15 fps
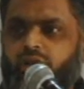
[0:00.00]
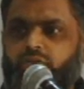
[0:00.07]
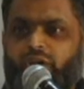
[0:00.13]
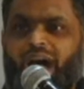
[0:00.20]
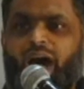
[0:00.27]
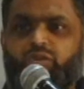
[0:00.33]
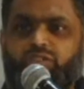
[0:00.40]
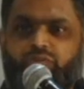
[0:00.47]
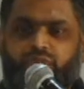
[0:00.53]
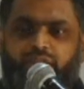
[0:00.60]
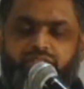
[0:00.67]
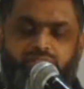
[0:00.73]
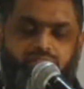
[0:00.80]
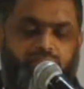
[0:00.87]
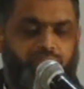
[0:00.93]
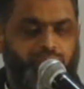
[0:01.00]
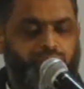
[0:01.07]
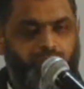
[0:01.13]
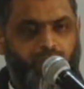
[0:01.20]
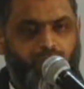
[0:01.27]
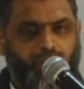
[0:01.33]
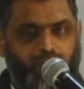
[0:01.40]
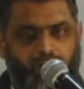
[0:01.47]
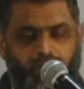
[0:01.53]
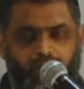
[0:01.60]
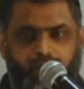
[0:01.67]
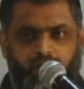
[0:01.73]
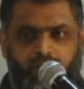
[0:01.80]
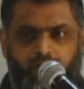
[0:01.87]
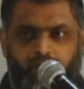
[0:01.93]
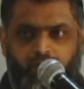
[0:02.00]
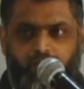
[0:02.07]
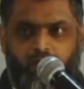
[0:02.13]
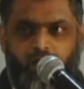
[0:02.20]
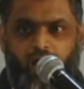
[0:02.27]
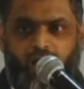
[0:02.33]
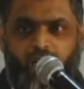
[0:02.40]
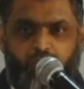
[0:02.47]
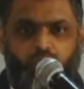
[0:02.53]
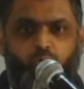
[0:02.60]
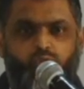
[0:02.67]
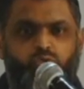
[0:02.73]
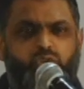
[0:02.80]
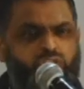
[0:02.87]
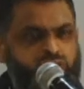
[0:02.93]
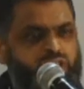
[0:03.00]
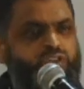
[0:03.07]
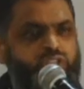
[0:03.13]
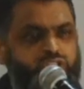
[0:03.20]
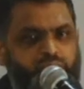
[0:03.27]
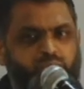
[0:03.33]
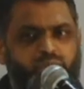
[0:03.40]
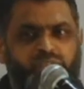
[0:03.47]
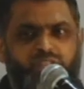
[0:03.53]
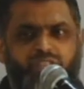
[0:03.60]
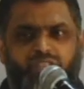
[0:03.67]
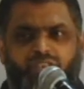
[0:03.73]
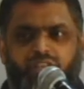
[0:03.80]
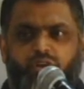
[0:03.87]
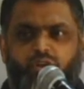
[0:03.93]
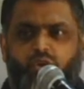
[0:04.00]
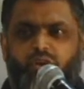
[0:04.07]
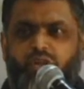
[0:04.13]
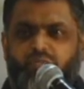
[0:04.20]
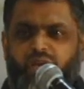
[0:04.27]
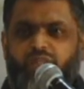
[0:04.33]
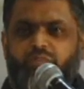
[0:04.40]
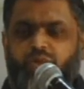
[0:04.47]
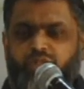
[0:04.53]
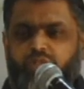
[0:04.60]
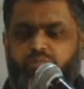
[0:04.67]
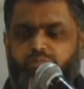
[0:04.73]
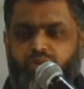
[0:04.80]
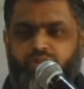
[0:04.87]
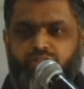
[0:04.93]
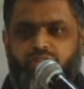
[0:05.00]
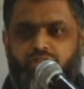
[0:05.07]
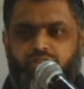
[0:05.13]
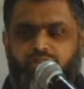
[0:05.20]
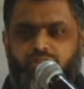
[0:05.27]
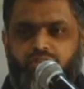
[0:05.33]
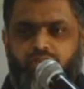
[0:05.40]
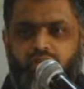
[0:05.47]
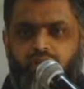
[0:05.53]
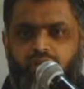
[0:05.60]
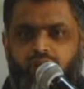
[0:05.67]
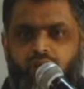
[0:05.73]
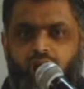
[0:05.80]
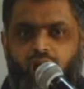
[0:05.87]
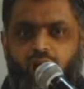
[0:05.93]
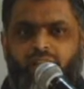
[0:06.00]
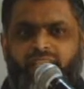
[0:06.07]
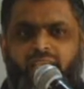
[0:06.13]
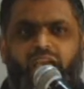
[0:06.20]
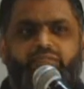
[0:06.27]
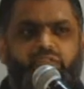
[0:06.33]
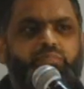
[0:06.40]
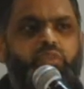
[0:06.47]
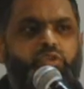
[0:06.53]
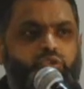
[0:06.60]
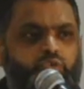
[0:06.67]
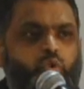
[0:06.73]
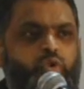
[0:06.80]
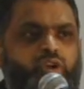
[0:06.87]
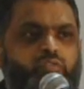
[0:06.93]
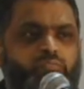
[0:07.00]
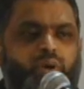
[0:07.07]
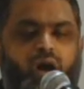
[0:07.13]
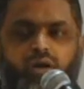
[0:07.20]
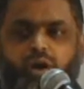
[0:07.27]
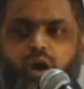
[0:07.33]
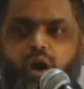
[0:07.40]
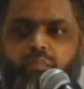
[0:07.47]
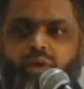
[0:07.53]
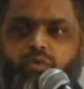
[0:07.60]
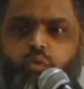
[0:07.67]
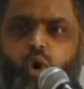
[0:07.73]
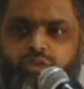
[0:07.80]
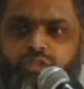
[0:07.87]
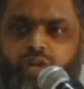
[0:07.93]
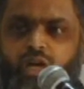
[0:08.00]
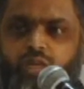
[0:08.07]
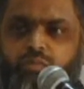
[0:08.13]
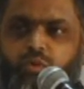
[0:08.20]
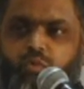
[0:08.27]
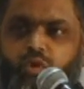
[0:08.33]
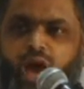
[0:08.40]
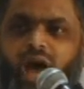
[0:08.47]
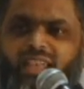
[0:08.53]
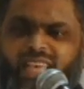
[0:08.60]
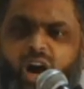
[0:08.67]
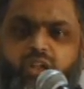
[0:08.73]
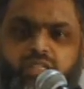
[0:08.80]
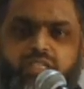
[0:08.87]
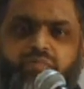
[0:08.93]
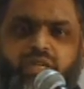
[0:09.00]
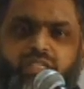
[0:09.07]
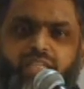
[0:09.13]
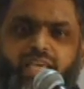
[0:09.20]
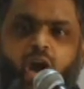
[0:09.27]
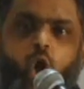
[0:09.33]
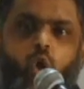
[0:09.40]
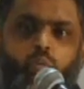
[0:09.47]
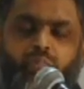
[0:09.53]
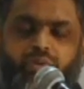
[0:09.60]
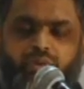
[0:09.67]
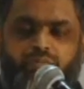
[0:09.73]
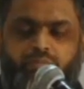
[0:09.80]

to house arrest. And I spoke to a series of prisoners there, including many Muslim prisoners, and gave them the story of Bagram and Guantanamo, and ultimately hope